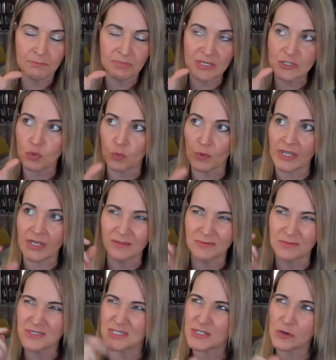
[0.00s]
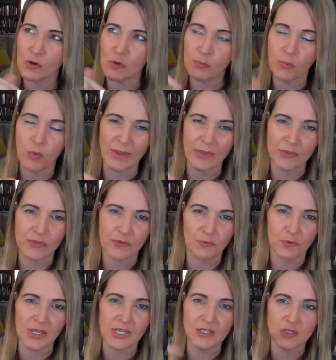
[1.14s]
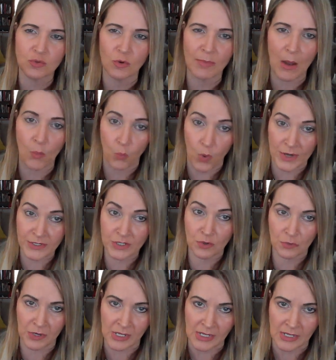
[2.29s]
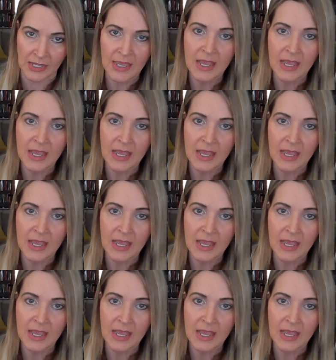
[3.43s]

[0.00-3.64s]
between 0.3 to about 1 degree.